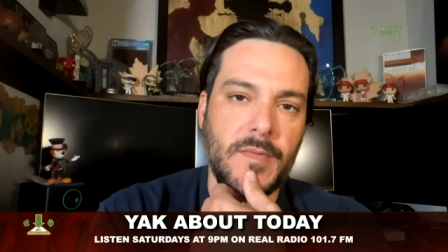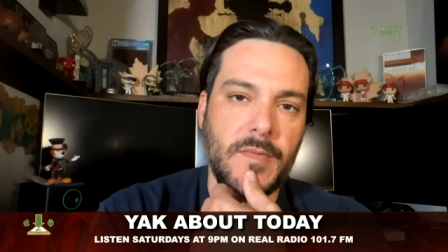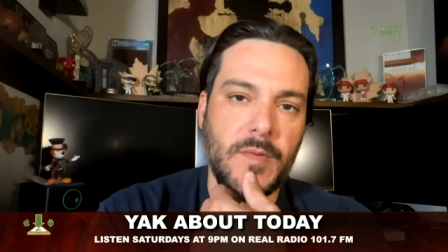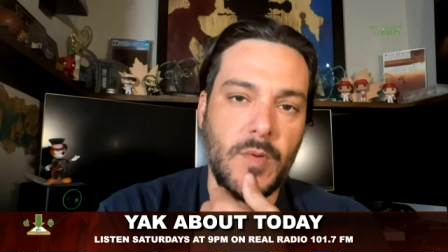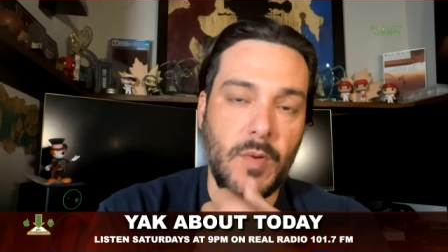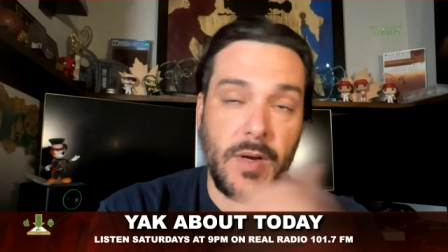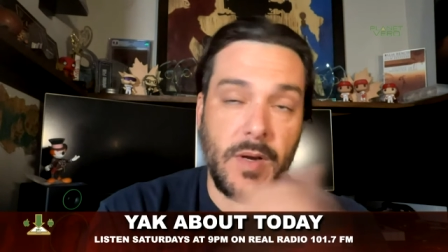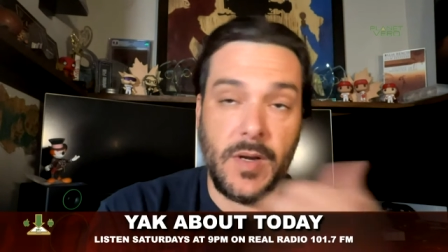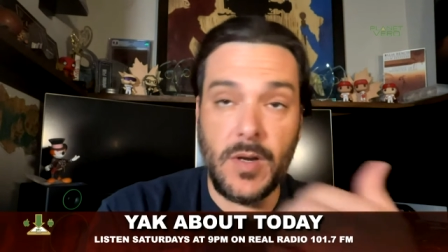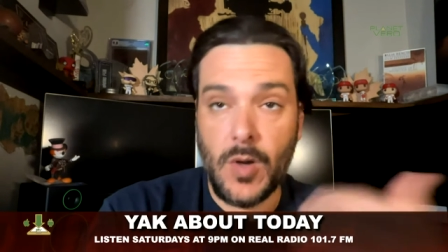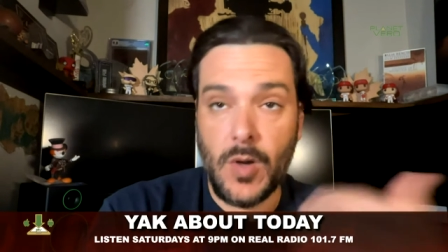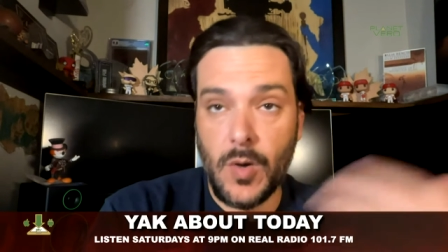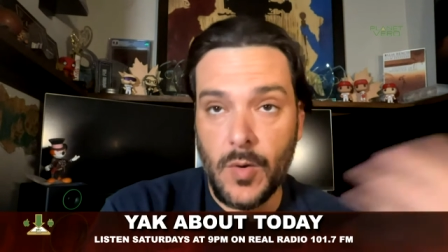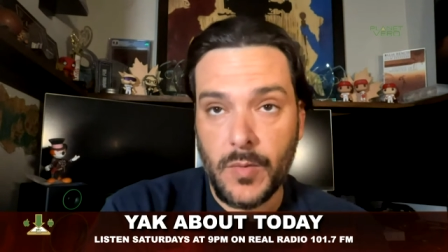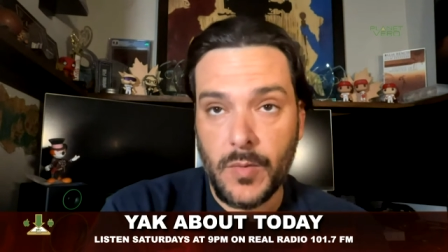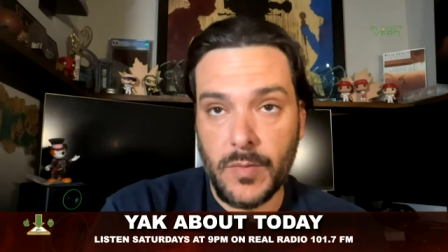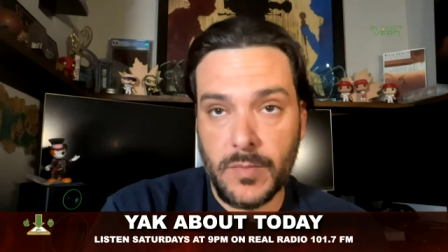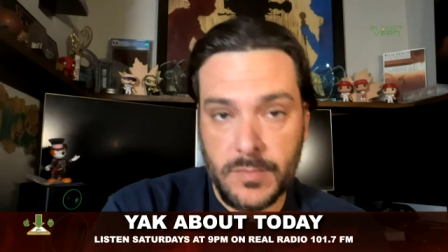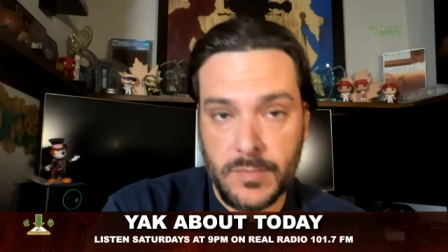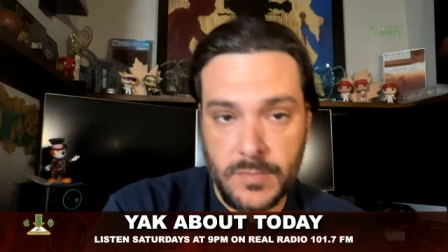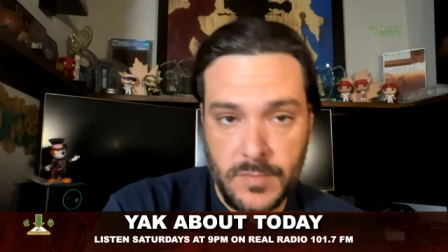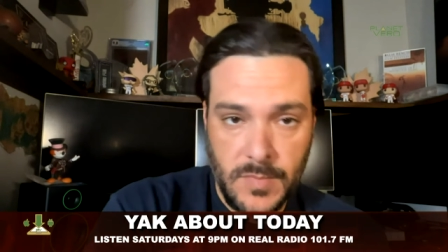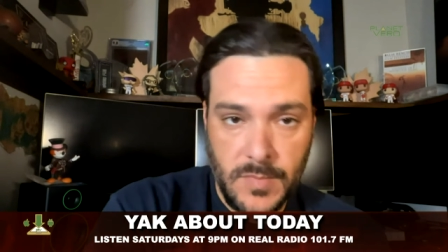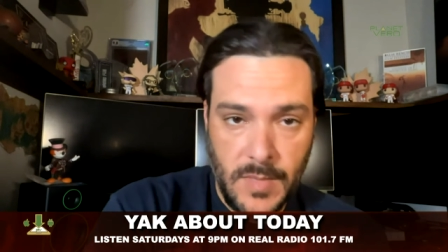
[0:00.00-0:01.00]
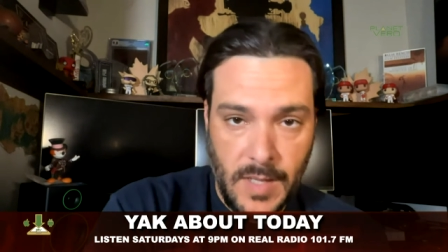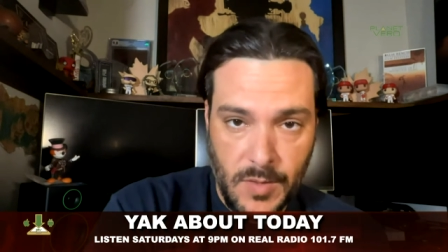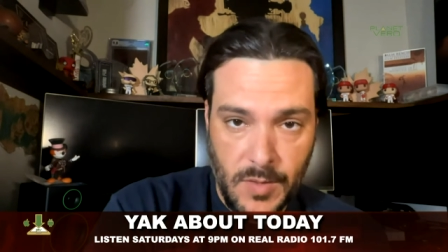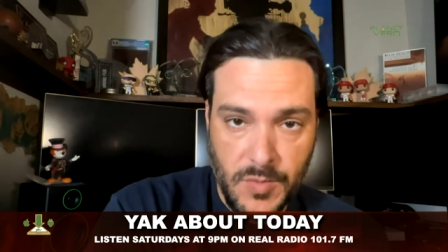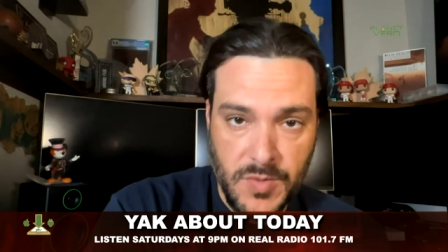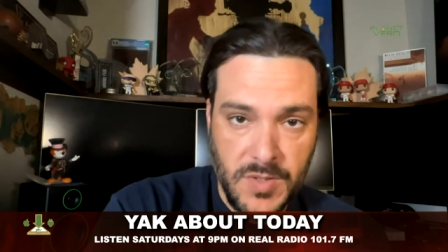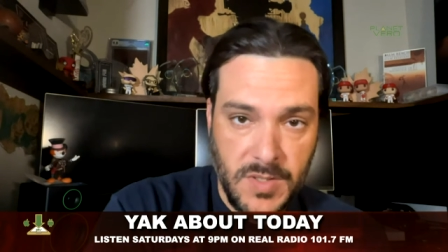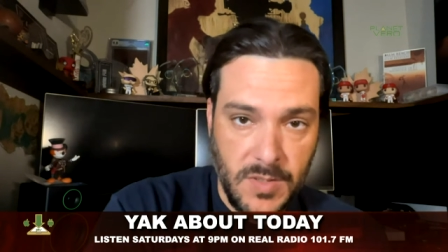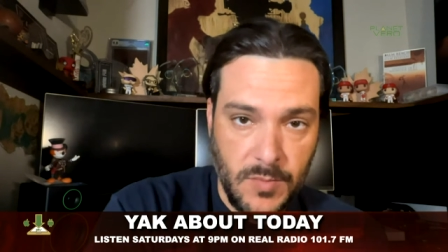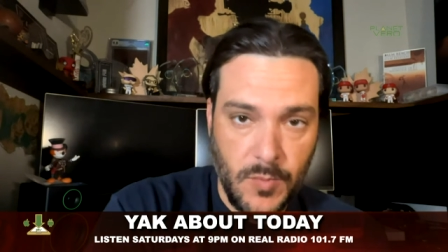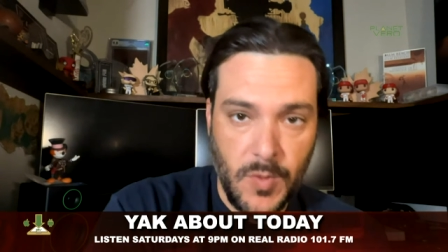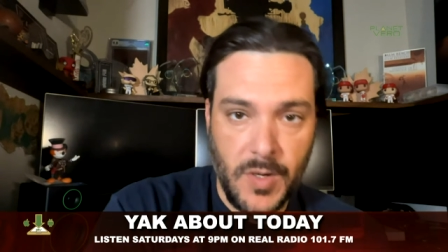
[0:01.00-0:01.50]
who had known
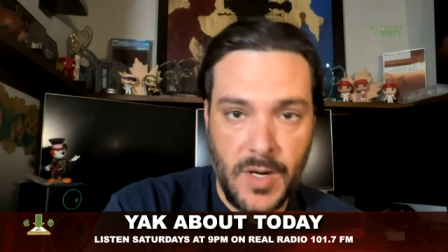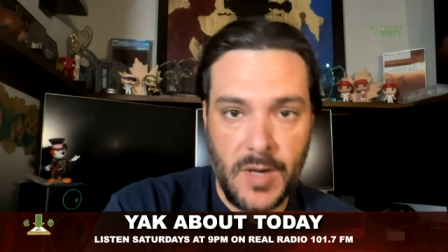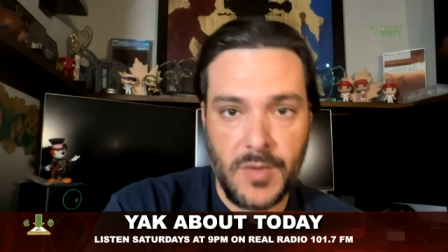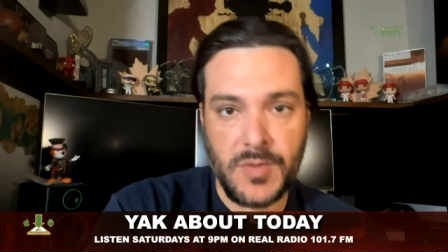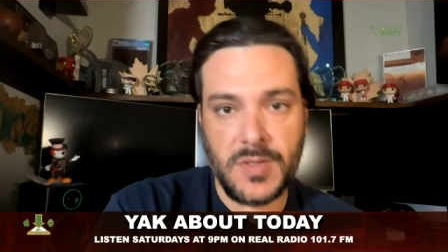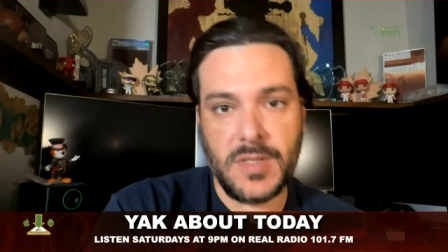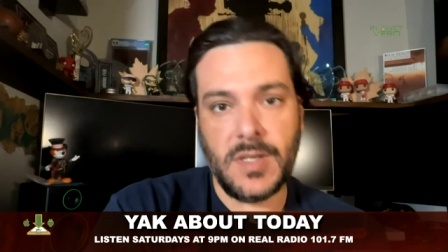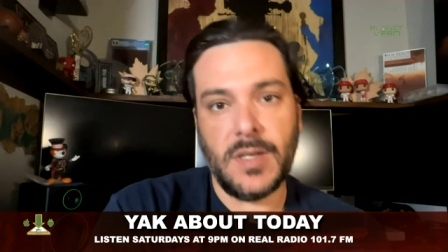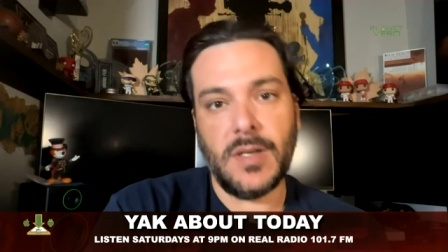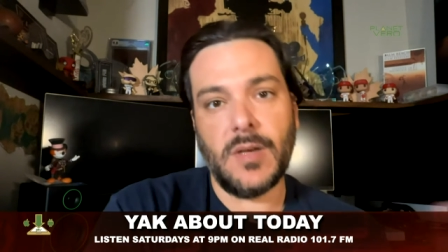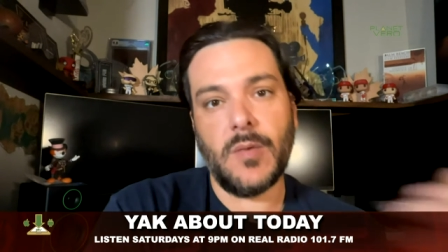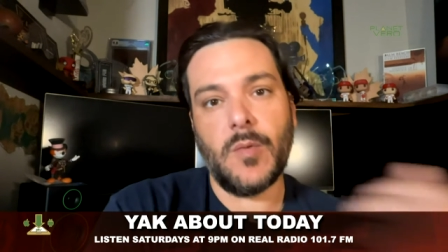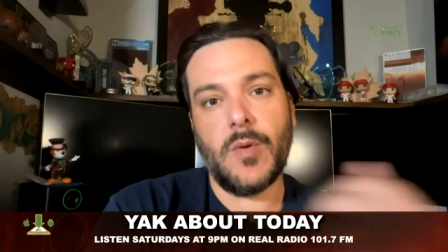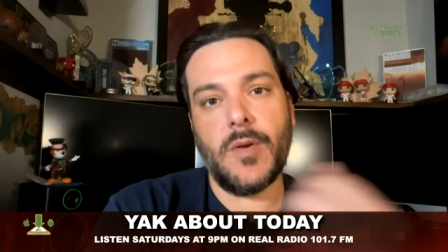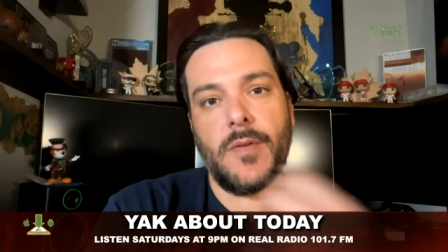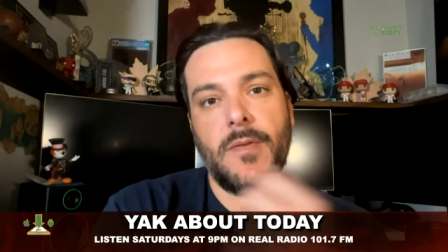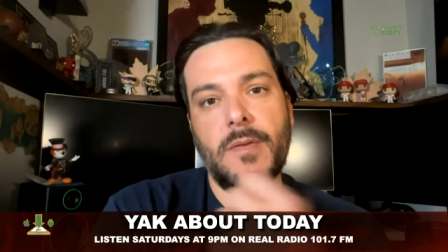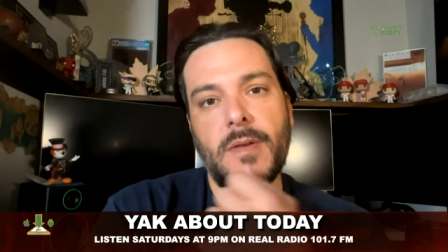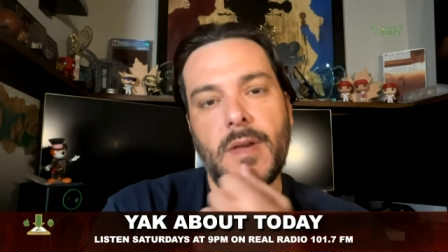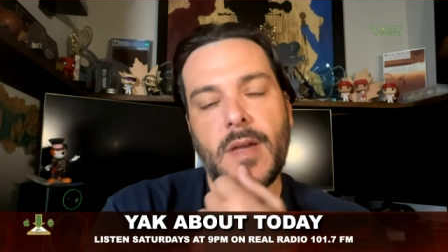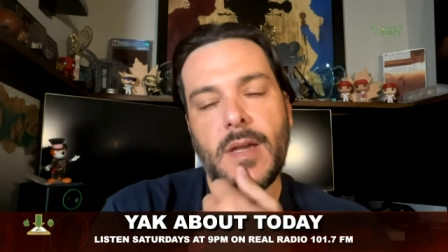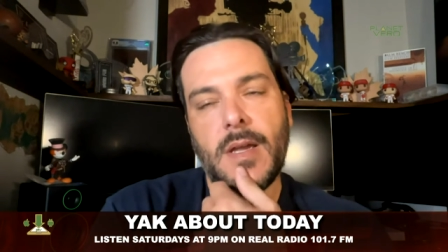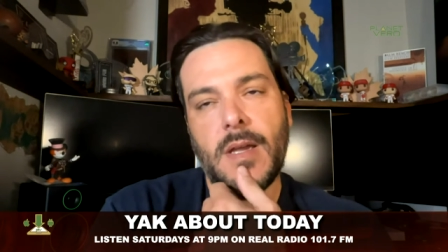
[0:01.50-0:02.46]
what I was dealing with.